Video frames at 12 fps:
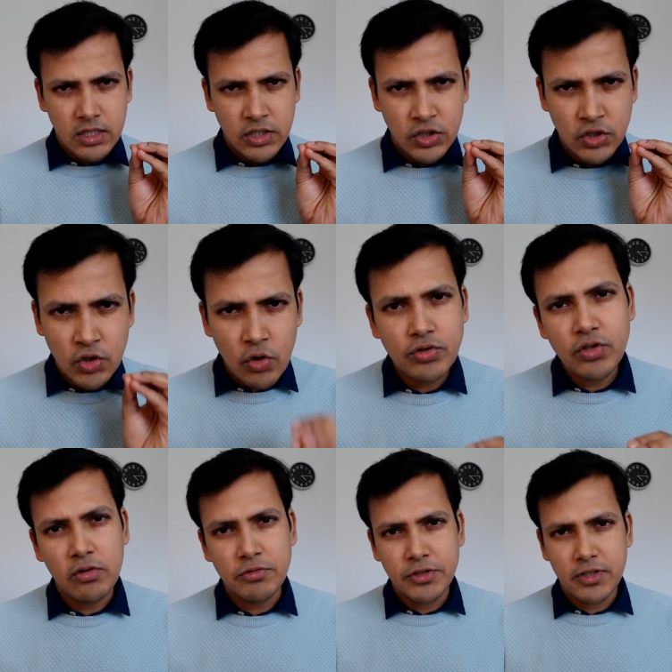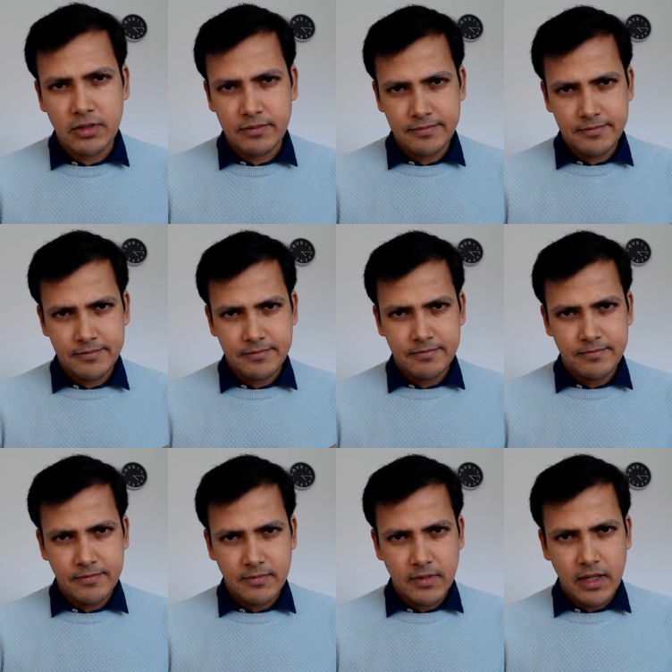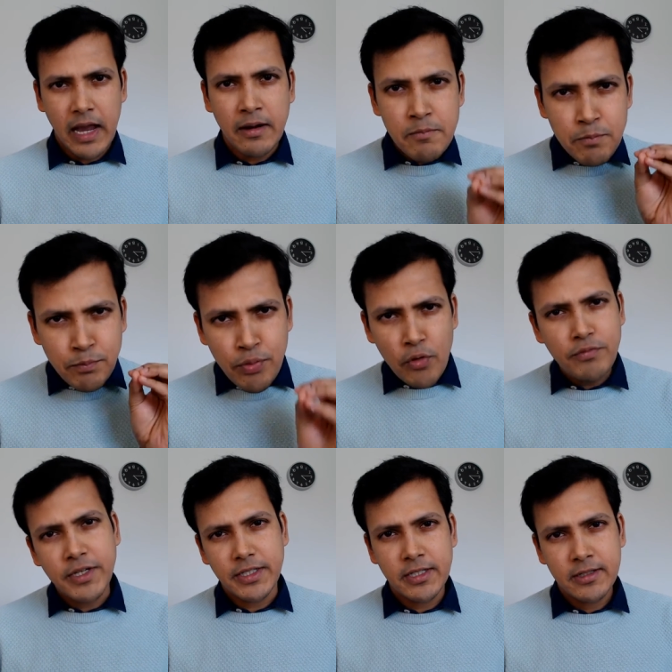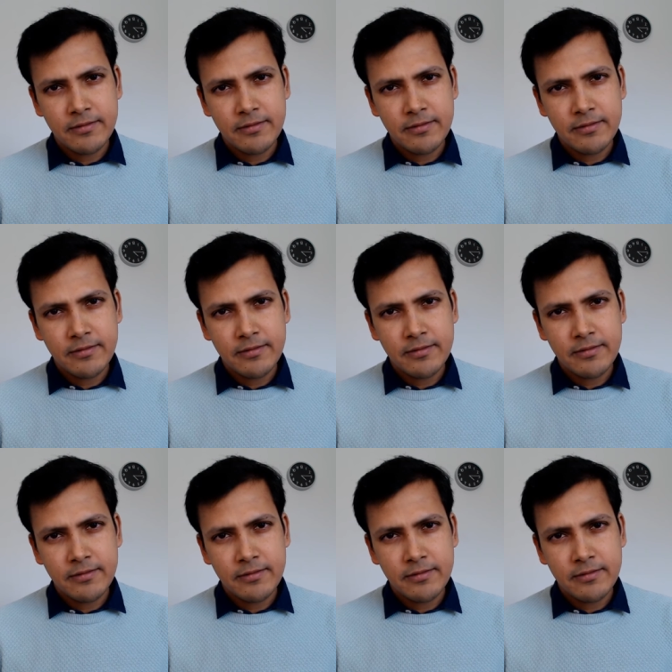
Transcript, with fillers: your solution and proved it.